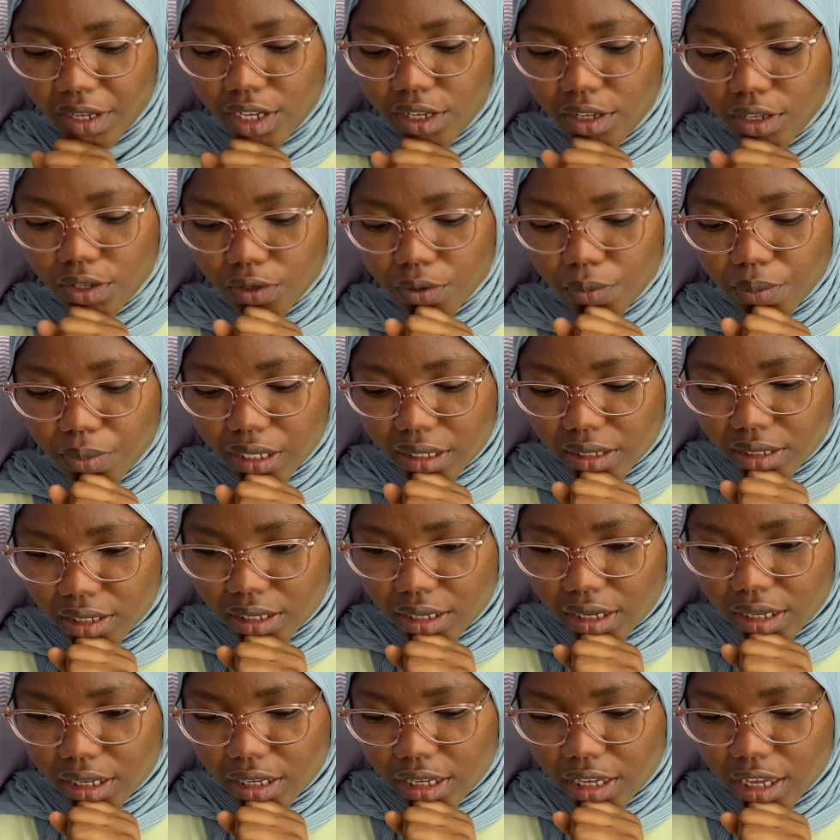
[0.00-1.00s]
So
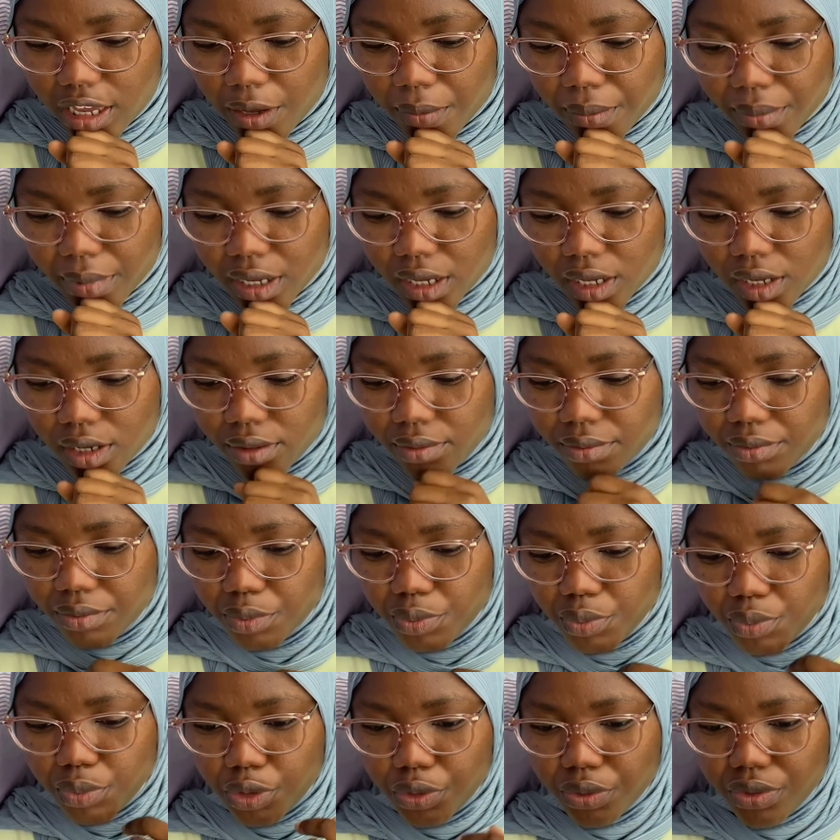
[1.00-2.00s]
basically Emma
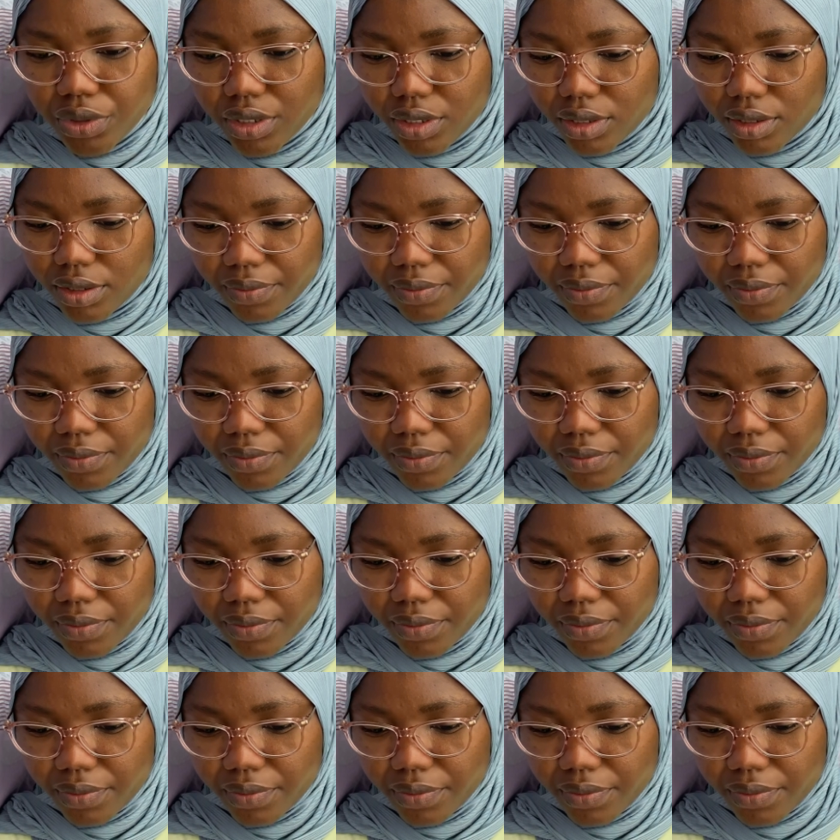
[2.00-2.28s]
wrote